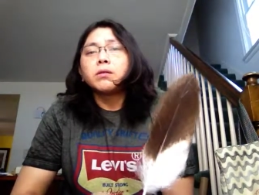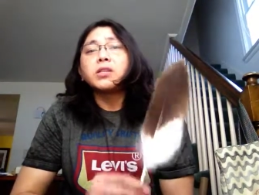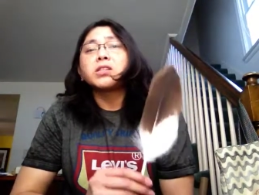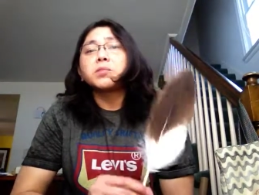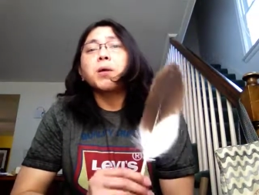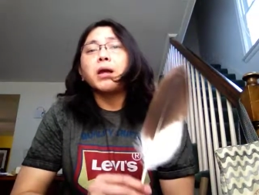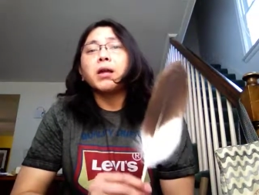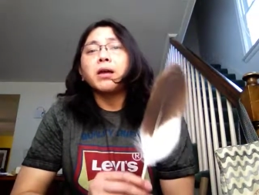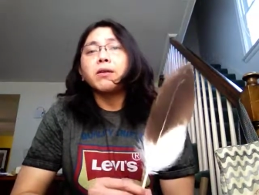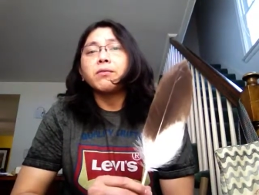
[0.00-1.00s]
This is my
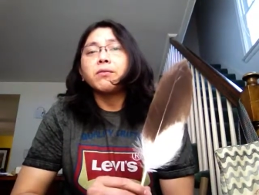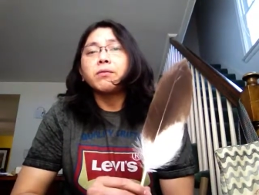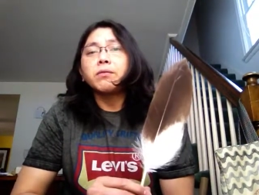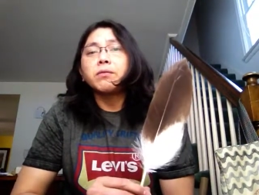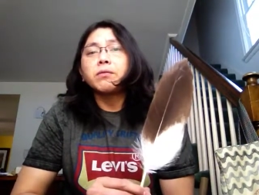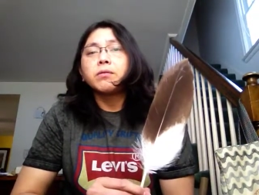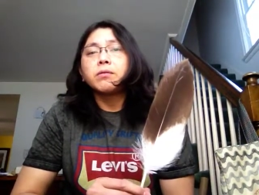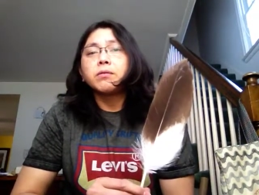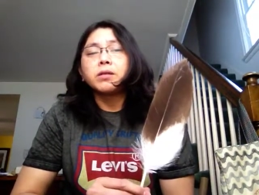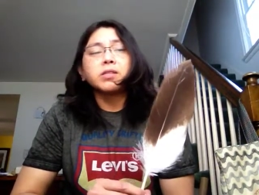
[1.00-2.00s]
life.
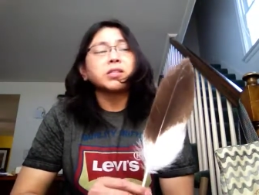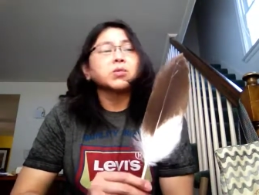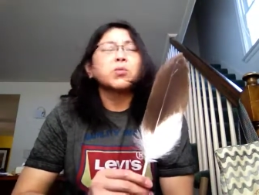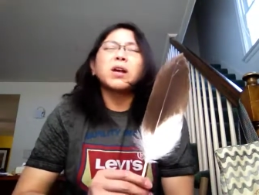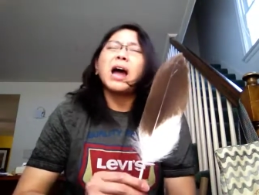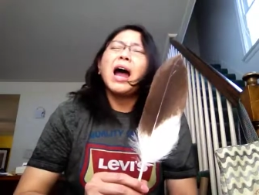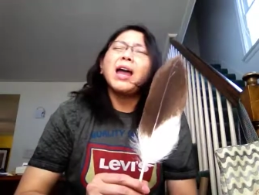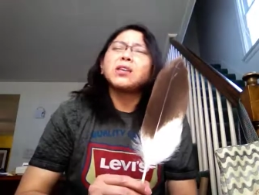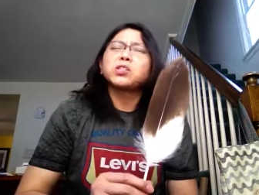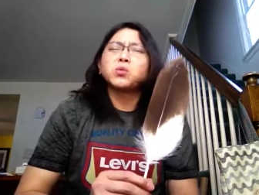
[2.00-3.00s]
This is what
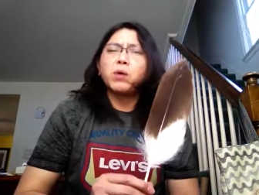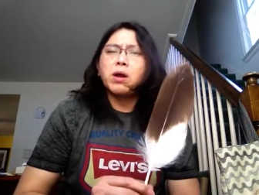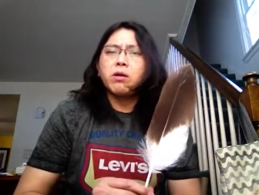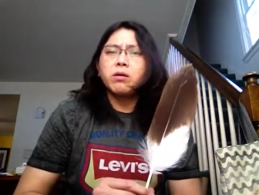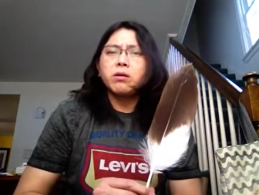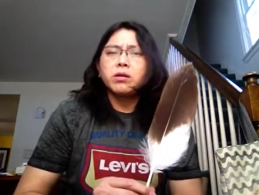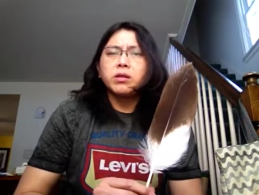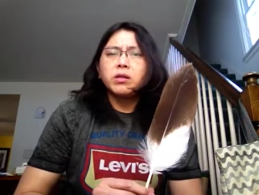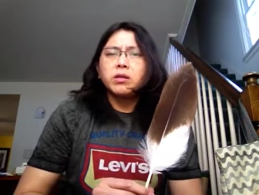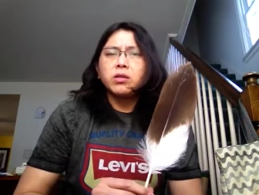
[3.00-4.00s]
I swear
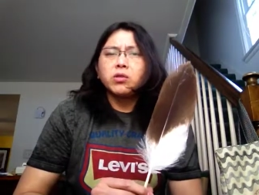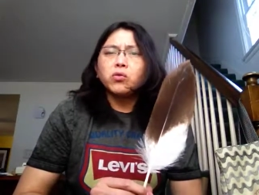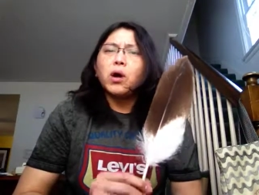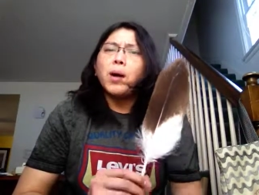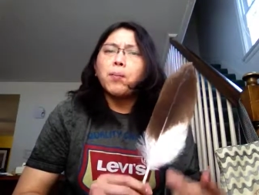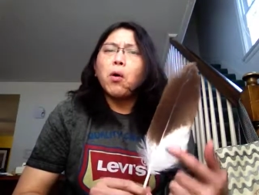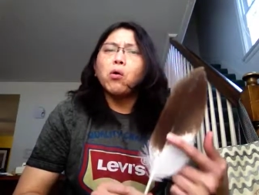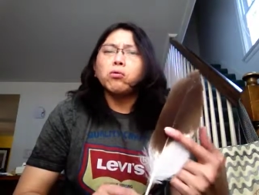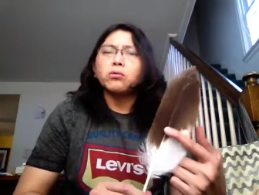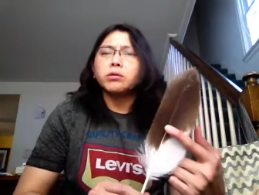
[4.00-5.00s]
to
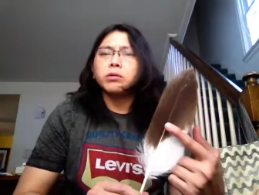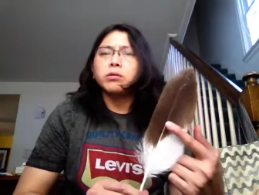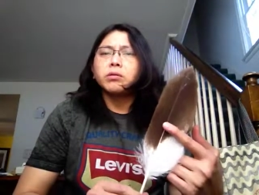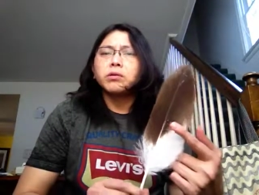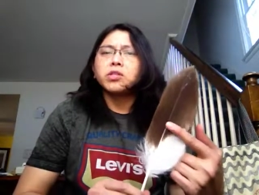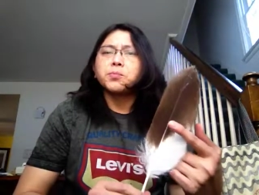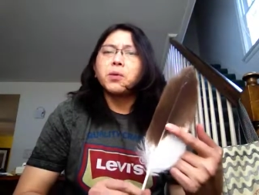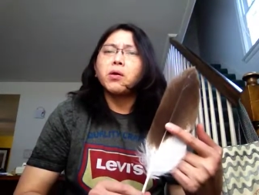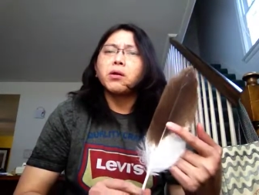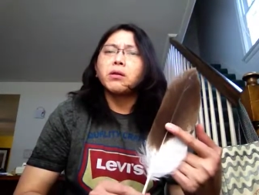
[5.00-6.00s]
uphold, the
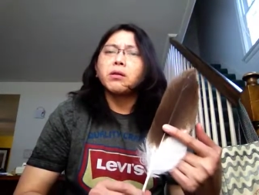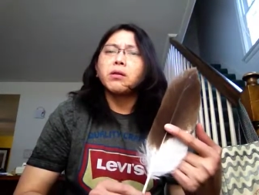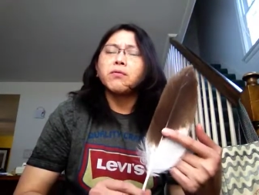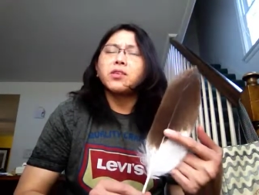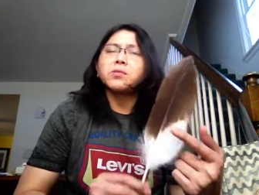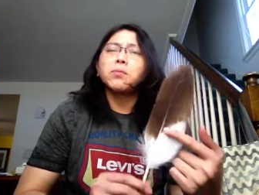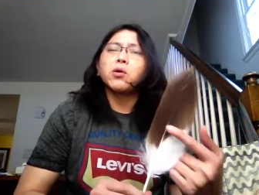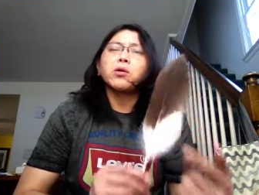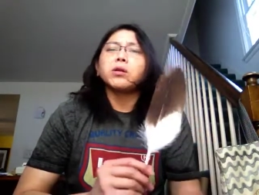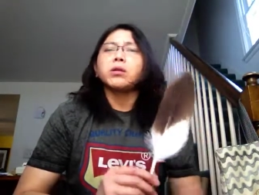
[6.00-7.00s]
spirit of this
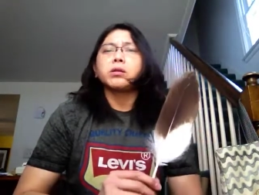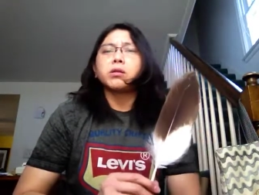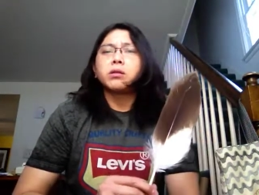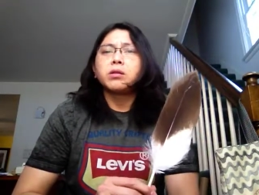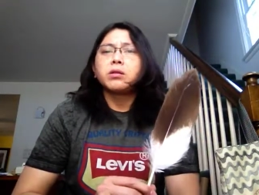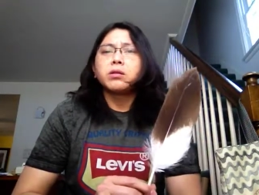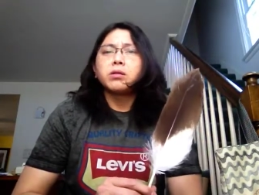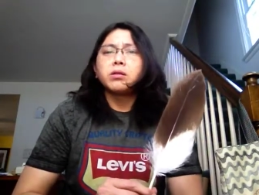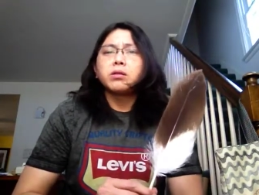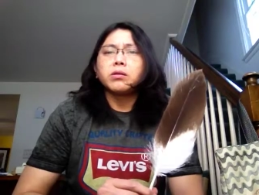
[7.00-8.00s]
bird.
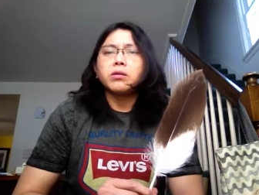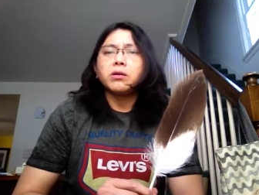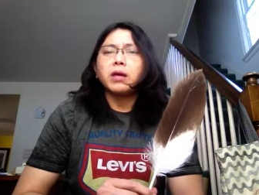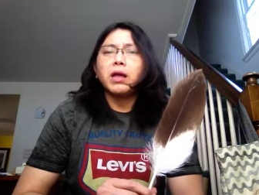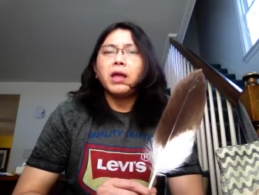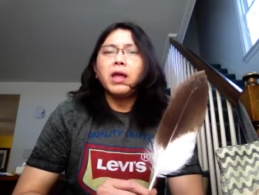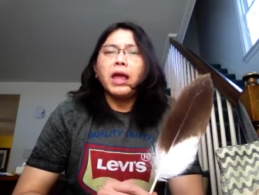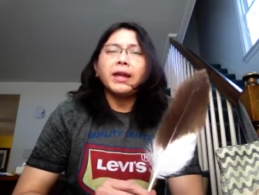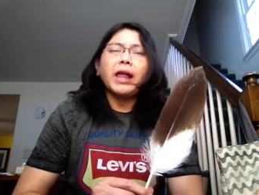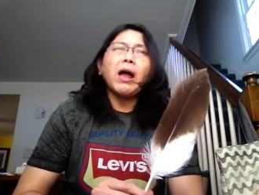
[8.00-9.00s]
Okay?
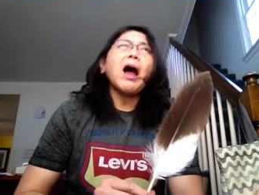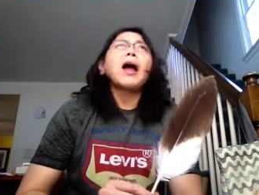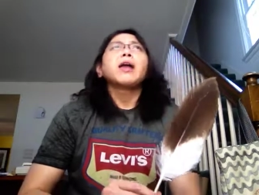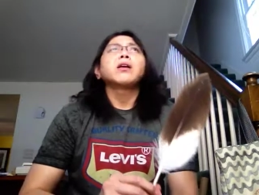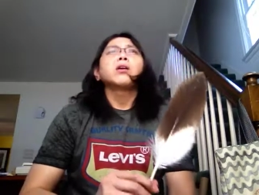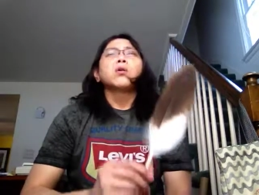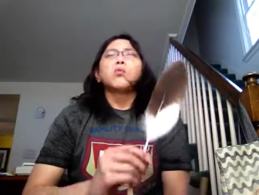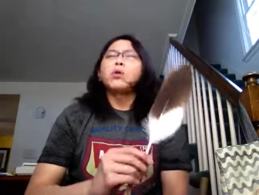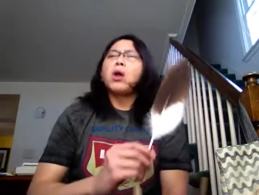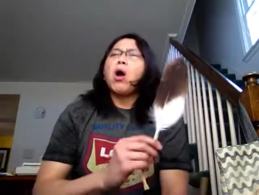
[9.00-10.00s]
And I,
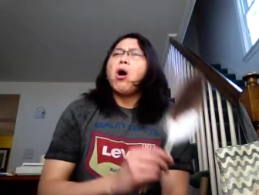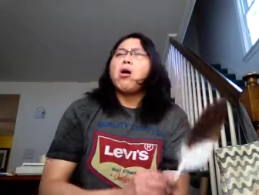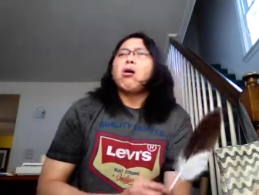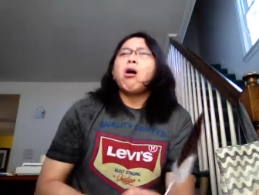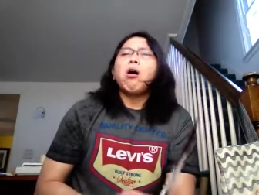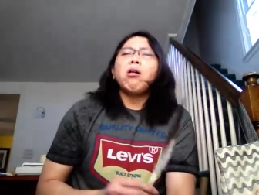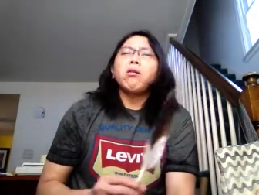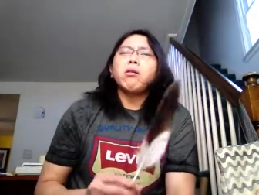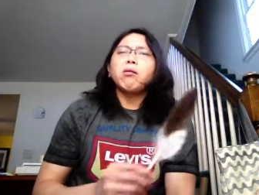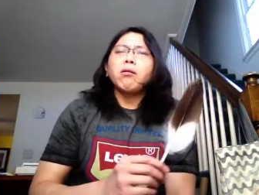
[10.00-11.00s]
we all,
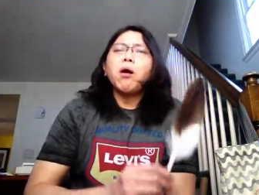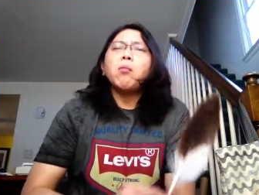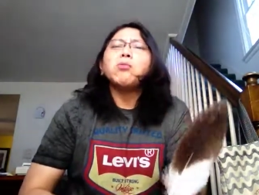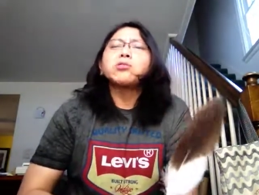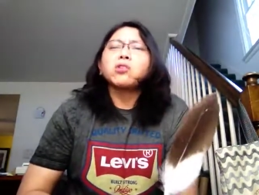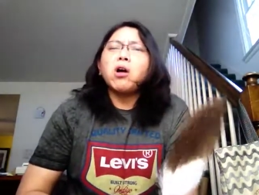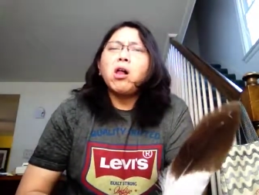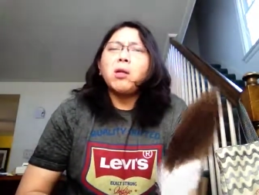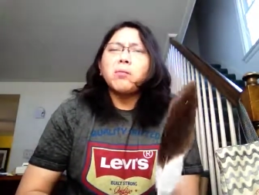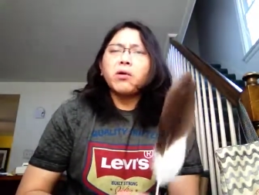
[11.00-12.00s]
all, almost
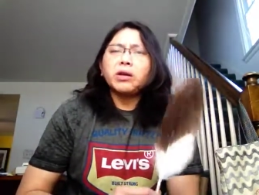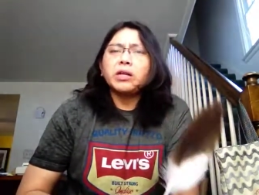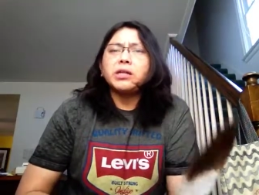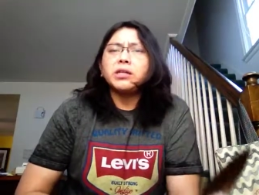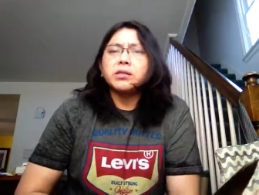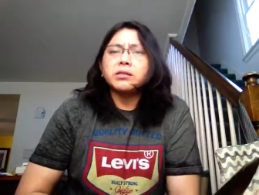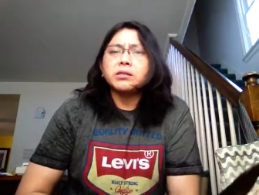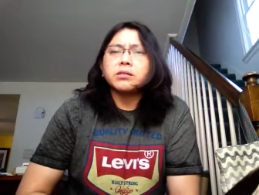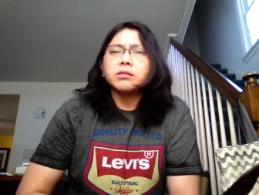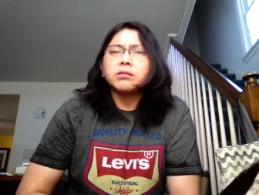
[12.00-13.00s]
all American
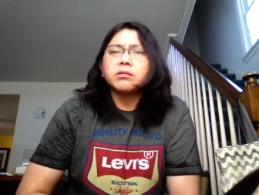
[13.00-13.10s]
Indians,